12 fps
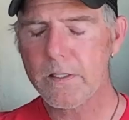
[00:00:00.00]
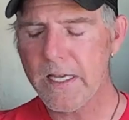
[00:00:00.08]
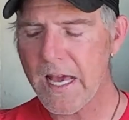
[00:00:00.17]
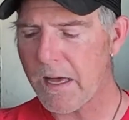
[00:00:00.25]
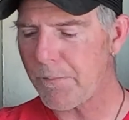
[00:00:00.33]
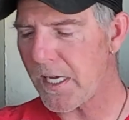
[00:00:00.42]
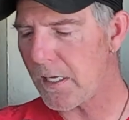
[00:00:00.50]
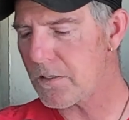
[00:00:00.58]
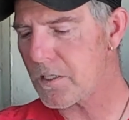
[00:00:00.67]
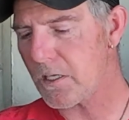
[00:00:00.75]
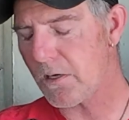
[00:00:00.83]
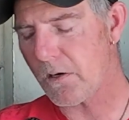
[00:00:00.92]
Yeah, man.
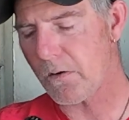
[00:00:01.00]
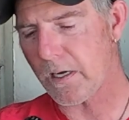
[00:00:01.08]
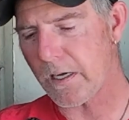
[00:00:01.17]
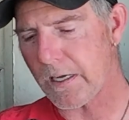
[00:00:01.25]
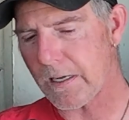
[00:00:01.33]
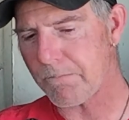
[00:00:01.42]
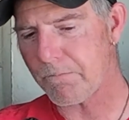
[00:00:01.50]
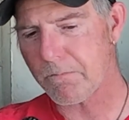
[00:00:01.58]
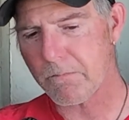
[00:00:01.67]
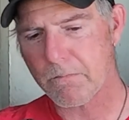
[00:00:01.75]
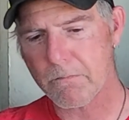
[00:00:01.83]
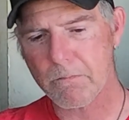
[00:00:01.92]
So
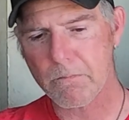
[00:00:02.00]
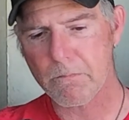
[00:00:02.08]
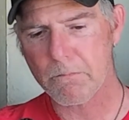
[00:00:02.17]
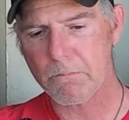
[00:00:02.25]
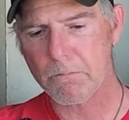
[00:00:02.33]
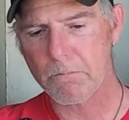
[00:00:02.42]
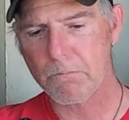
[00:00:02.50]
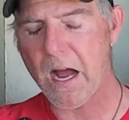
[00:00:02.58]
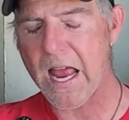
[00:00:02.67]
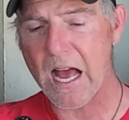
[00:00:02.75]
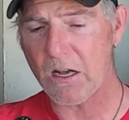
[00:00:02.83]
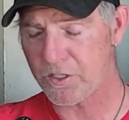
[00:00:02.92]

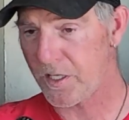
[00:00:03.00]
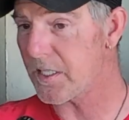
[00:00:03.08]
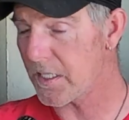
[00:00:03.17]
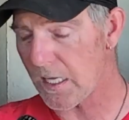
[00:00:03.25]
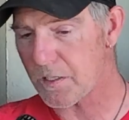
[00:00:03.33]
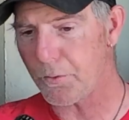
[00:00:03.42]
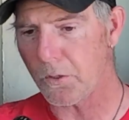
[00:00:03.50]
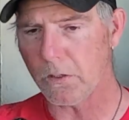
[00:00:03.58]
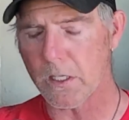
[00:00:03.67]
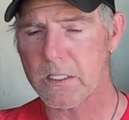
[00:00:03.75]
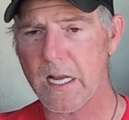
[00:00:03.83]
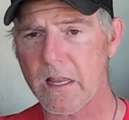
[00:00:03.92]
my house, the
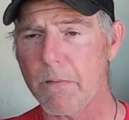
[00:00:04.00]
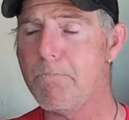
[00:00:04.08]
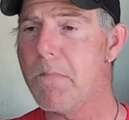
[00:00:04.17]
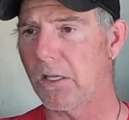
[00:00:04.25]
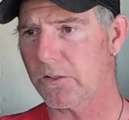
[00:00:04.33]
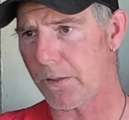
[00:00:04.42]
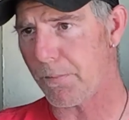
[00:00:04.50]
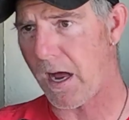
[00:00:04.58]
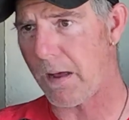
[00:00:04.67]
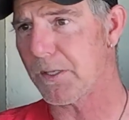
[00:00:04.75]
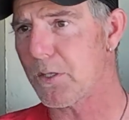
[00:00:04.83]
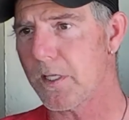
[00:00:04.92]
Sethspool, is kind of the melting
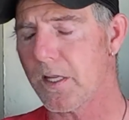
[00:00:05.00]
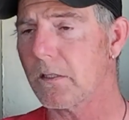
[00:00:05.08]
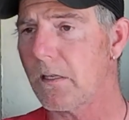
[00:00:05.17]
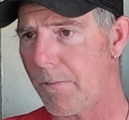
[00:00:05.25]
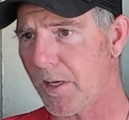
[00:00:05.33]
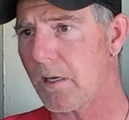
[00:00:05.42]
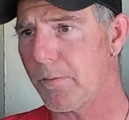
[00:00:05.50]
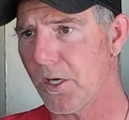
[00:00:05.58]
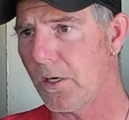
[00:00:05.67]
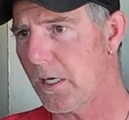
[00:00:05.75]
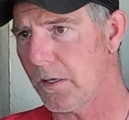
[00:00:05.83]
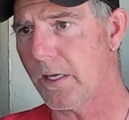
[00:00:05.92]
pot between the climbing
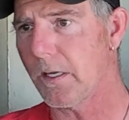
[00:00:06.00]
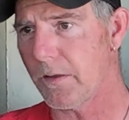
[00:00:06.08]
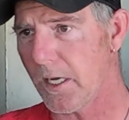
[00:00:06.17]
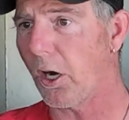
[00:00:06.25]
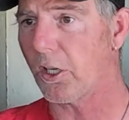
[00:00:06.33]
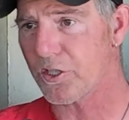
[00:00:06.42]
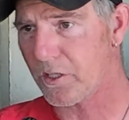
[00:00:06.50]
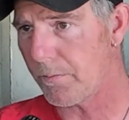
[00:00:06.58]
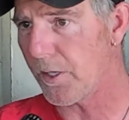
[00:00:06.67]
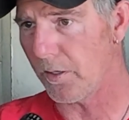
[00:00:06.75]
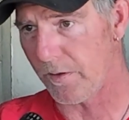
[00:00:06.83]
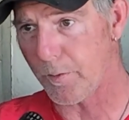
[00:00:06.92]
community and the arts
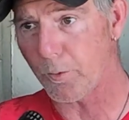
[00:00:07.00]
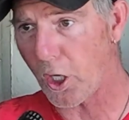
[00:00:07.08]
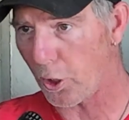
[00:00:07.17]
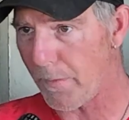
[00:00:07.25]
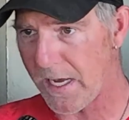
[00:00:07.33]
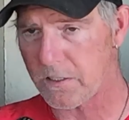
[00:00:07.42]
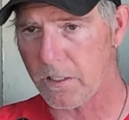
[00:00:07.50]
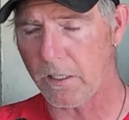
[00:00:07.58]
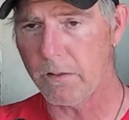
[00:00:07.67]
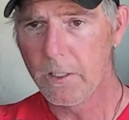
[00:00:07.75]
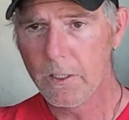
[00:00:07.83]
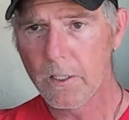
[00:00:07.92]
community of the Morongo Basin.
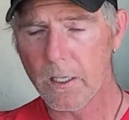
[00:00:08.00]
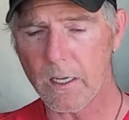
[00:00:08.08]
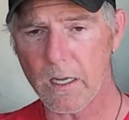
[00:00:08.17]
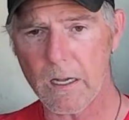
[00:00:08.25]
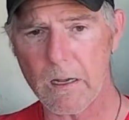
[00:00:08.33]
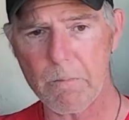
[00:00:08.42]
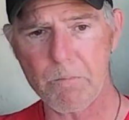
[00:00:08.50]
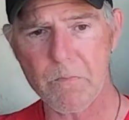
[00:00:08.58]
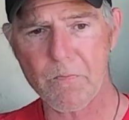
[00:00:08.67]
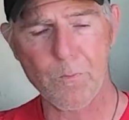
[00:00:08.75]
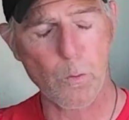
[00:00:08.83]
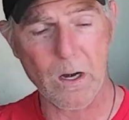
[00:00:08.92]
And
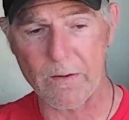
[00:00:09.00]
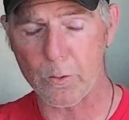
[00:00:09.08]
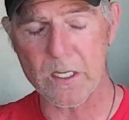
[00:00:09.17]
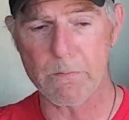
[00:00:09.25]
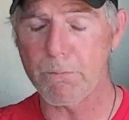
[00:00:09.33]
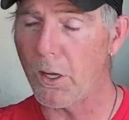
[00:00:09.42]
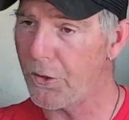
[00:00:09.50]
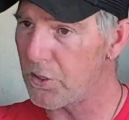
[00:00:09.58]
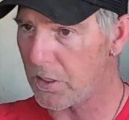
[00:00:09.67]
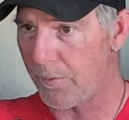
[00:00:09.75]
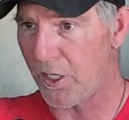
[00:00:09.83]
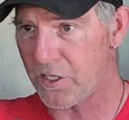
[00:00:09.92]
for whatever reason, both those
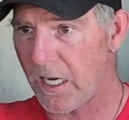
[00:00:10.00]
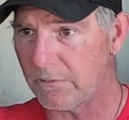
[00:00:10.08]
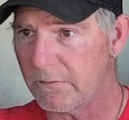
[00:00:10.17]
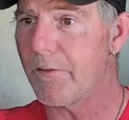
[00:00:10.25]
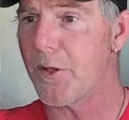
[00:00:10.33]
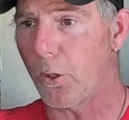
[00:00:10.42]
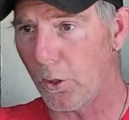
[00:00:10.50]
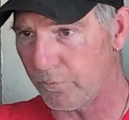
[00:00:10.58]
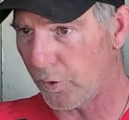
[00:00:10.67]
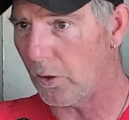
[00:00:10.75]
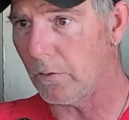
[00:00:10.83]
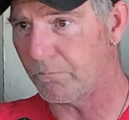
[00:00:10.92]
communities are kind of live in their own
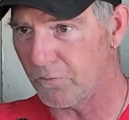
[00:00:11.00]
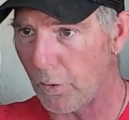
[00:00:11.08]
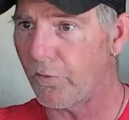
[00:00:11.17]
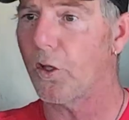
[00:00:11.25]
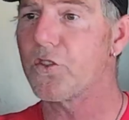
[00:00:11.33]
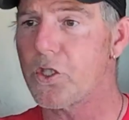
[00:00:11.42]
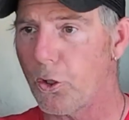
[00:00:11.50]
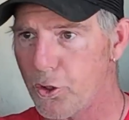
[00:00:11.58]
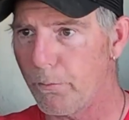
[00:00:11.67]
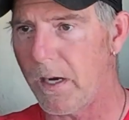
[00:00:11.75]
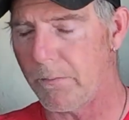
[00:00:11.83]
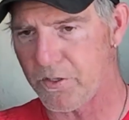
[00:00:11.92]
little social
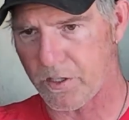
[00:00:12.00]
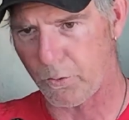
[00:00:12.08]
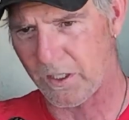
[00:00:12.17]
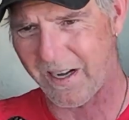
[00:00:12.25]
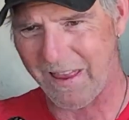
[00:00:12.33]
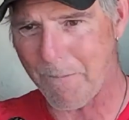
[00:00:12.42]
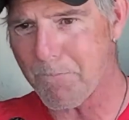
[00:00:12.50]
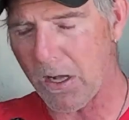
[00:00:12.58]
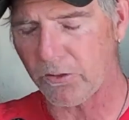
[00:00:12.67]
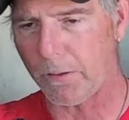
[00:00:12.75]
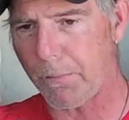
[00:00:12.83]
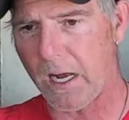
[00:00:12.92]
bubbles. And we're kind of that
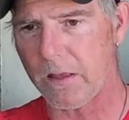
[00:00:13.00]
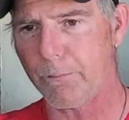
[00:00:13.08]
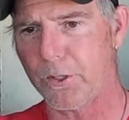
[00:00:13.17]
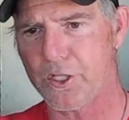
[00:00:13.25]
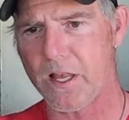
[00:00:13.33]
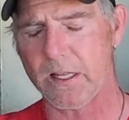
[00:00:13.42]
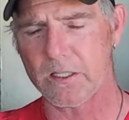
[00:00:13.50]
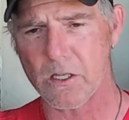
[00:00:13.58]
melting pot, the bridge of that thing.